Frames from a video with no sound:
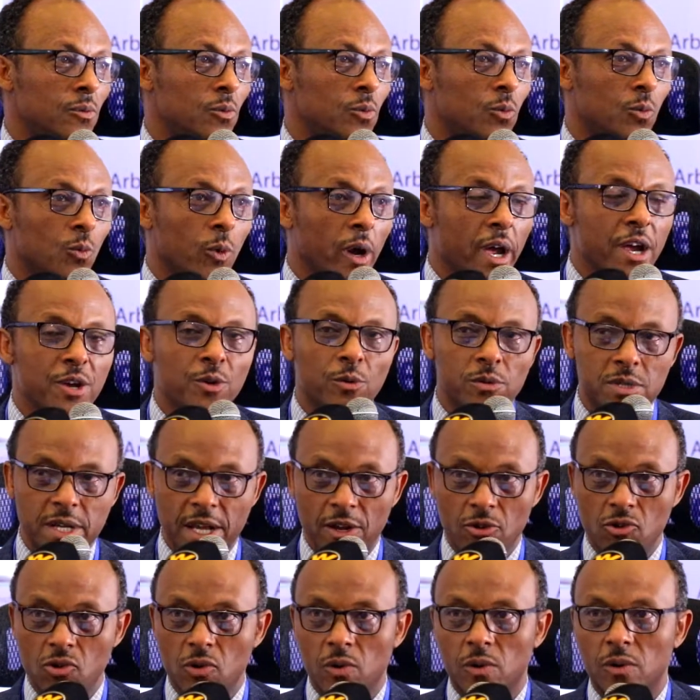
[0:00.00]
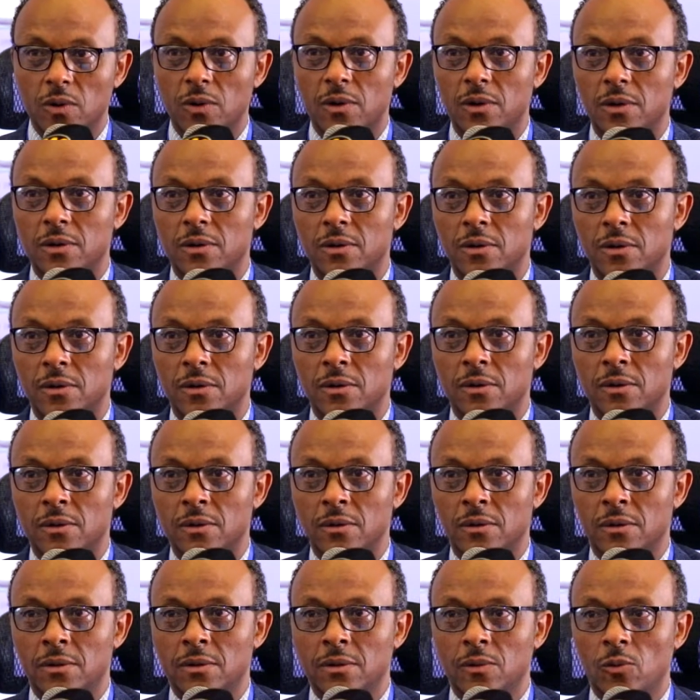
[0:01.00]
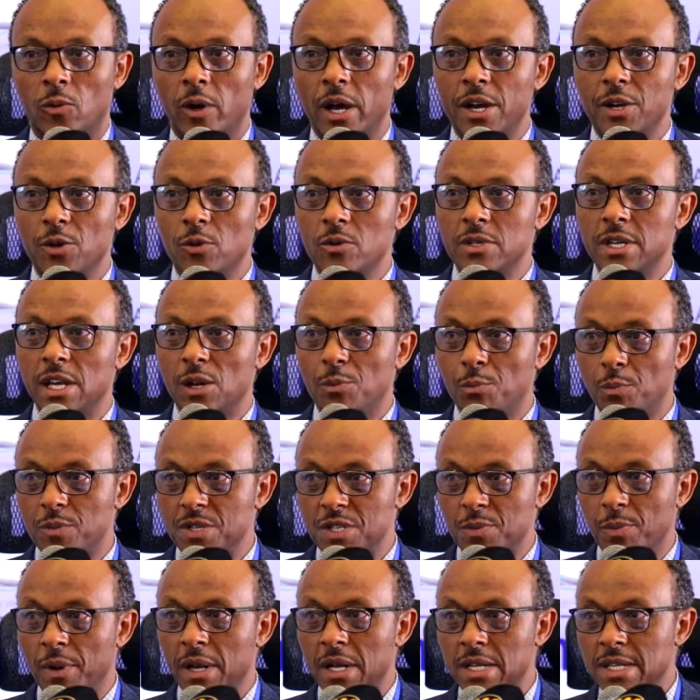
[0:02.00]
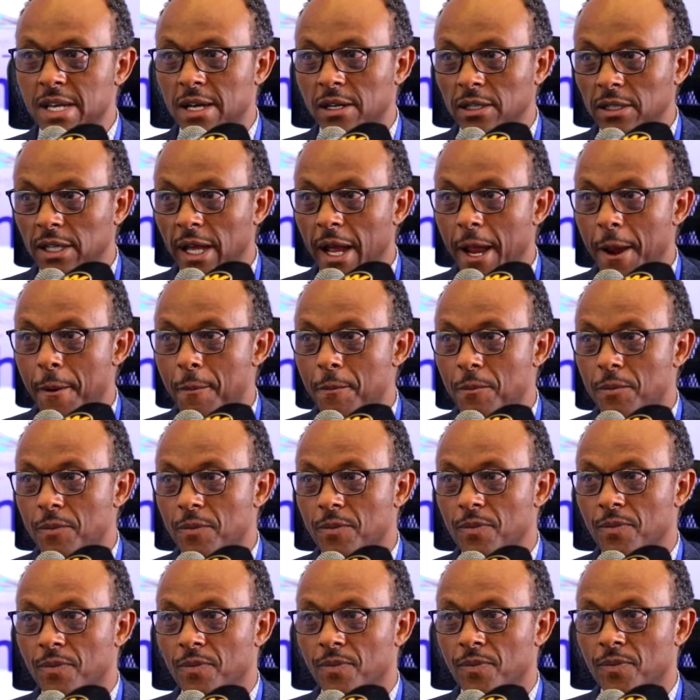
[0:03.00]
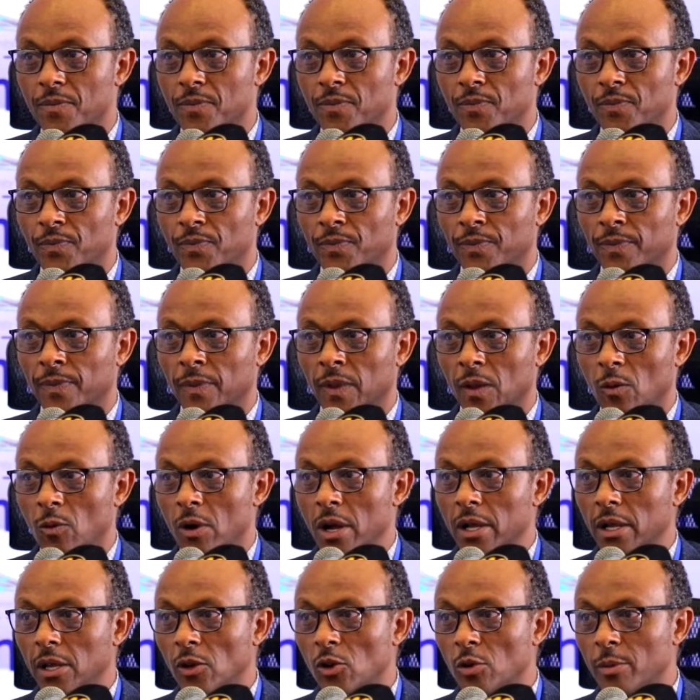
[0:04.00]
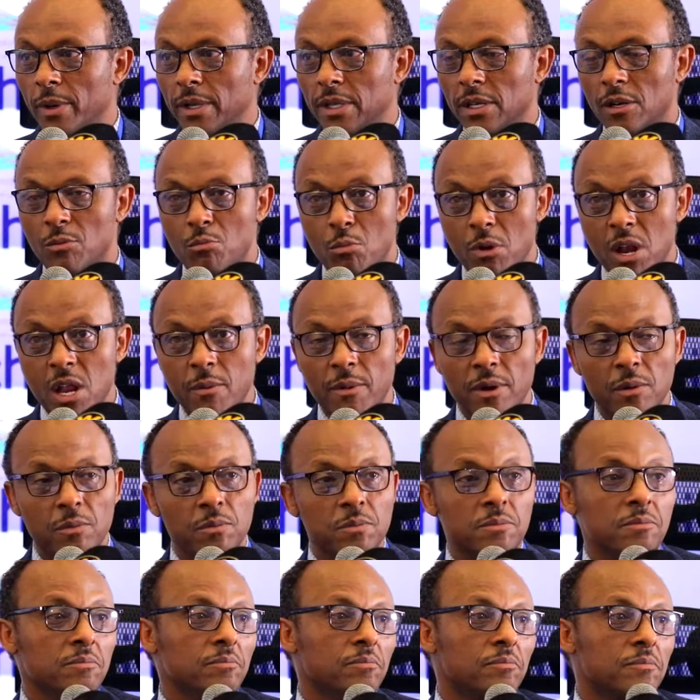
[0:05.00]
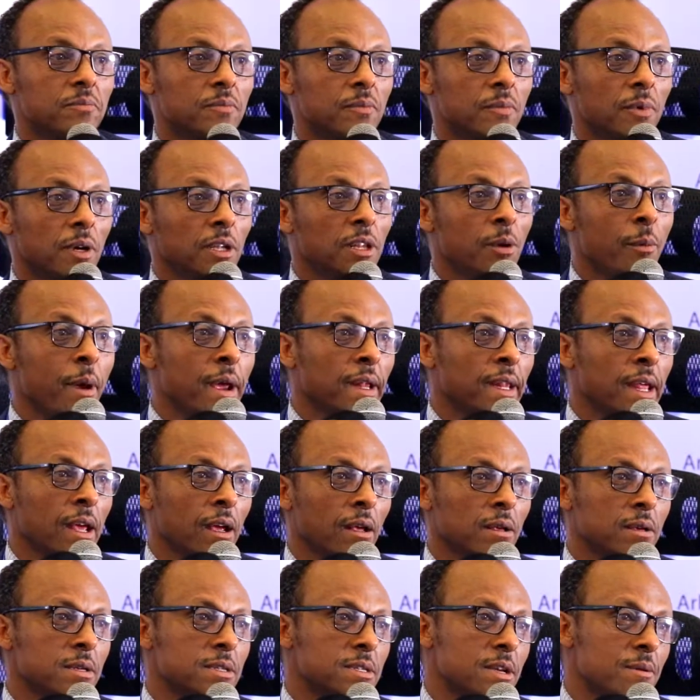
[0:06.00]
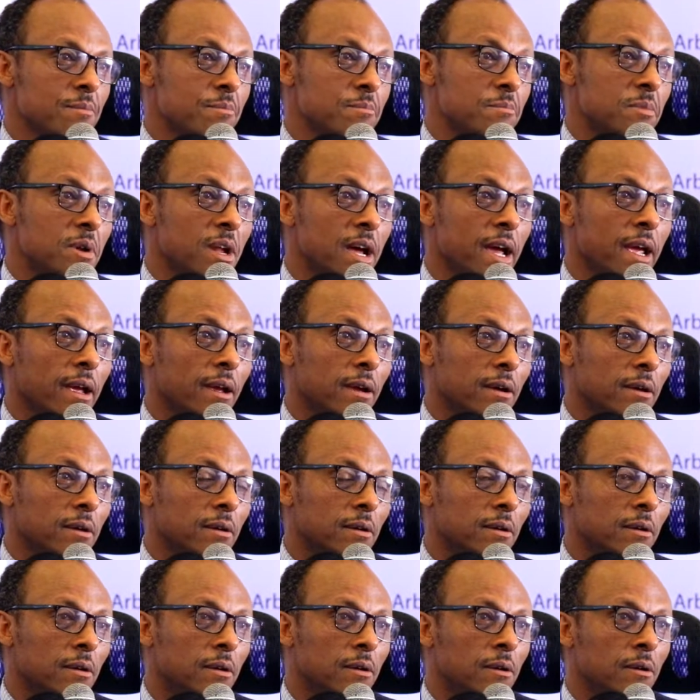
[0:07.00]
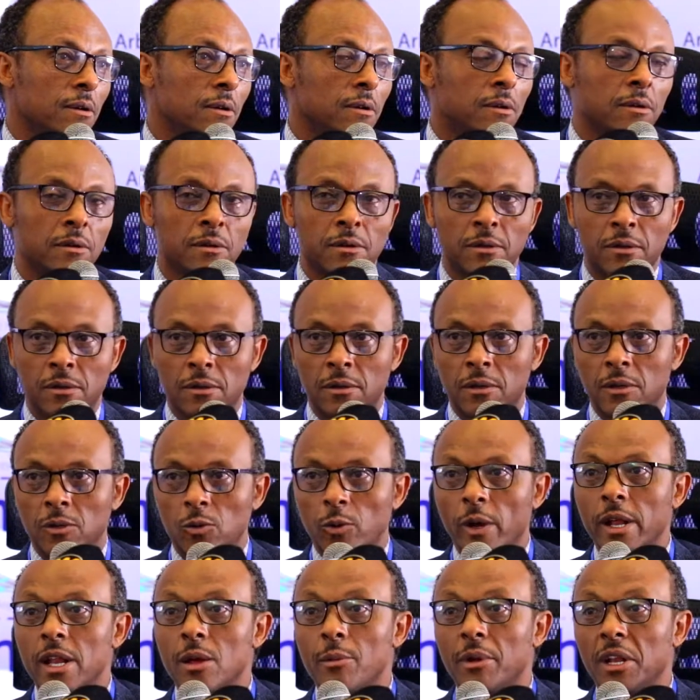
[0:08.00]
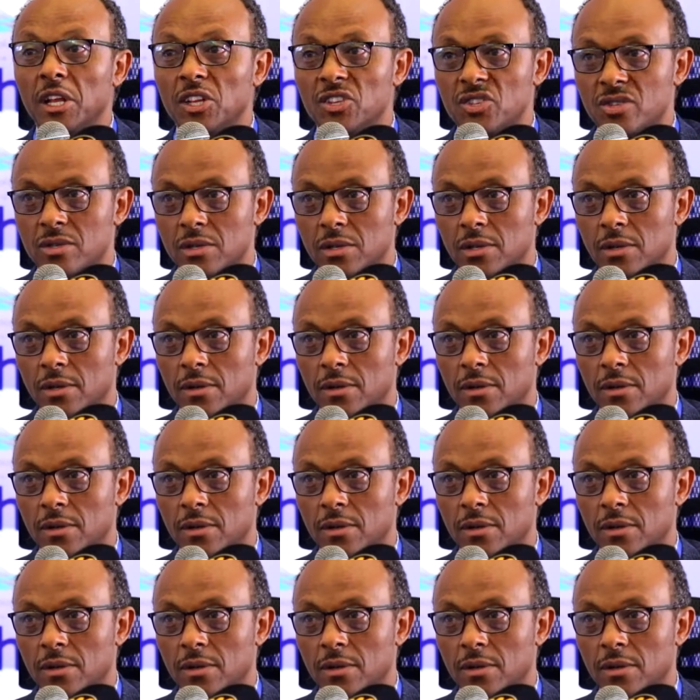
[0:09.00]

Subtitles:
Why should they go? Why should they spend their time? 1 kilometer minimum, it may take them like 20 minutes.